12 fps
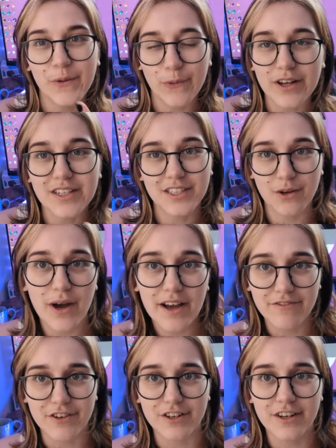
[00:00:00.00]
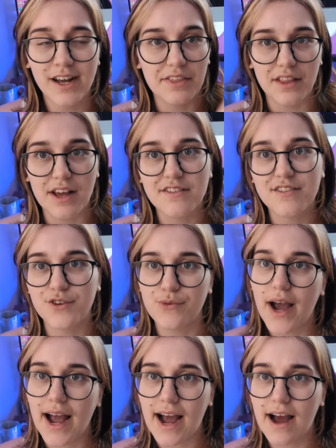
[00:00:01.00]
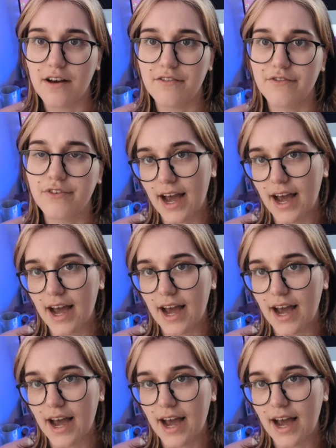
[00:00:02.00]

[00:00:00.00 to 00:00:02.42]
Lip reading: whatsoever unless you have